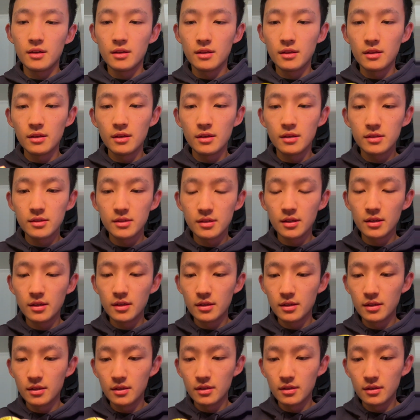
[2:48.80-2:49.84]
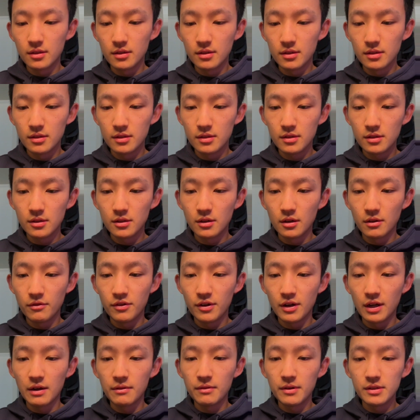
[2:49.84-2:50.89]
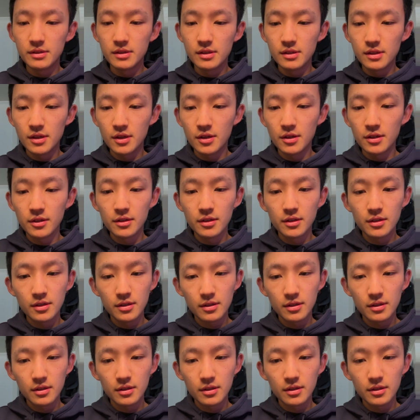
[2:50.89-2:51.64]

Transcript: This is, oh, I forgot, what is this called?